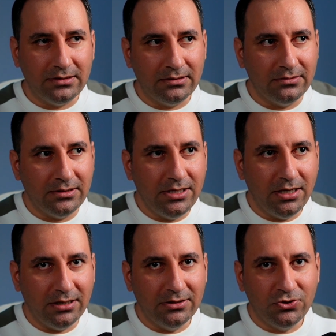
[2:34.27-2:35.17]
here
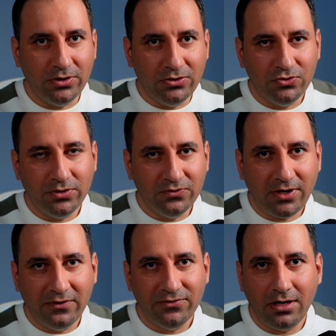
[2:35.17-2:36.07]
in
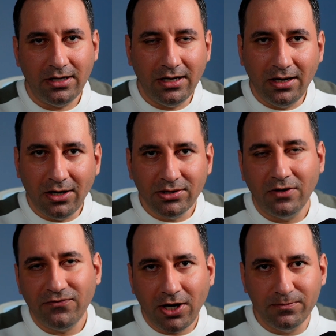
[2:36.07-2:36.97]
2025, there are a lot
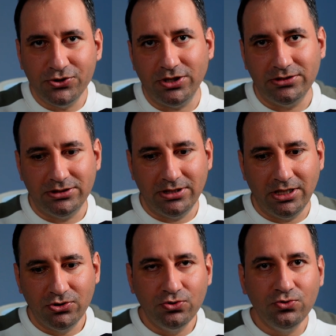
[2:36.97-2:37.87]
of options
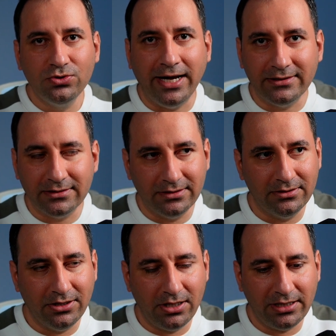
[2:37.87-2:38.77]
to do that.
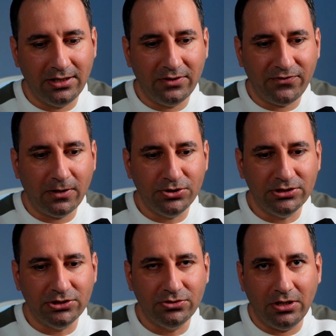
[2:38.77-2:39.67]
There are a lot of
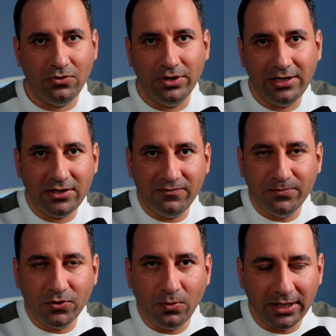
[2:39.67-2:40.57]
options, or a lot of
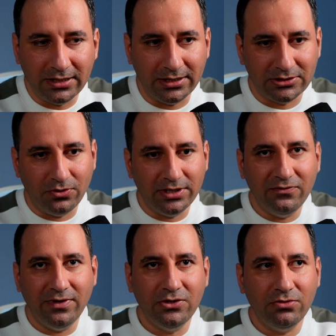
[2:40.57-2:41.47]
providers, or
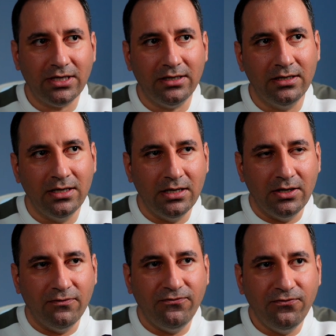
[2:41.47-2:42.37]
even you can
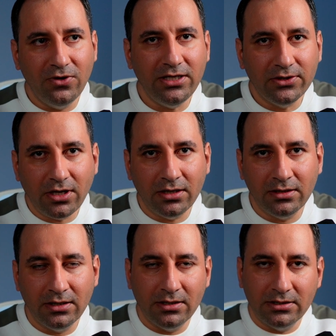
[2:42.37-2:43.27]
fully run
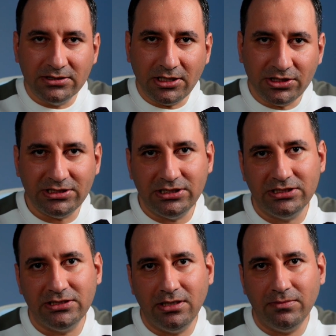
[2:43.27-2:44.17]
such a
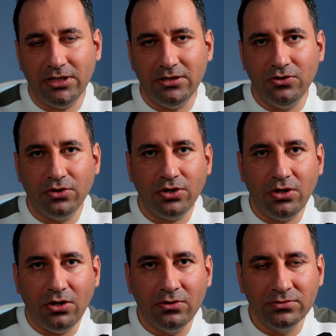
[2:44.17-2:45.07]
system in your
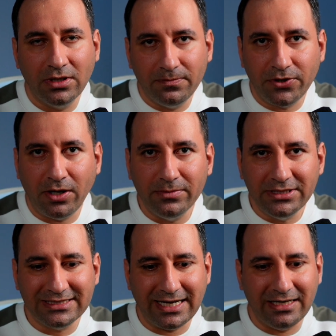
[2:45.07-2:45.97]
own
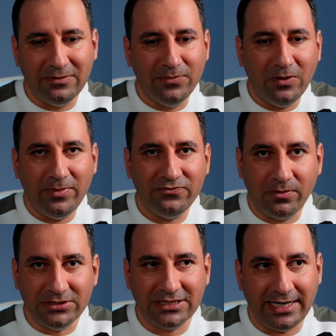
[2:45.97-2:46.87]
premise and implement from
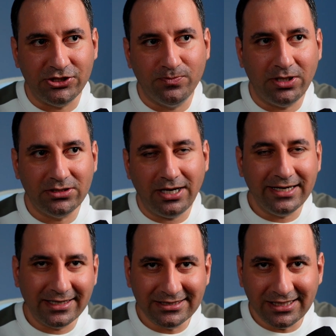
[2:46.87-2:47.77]
scratch. But I
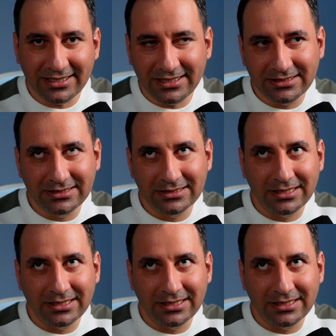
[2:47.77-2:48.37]
can say it's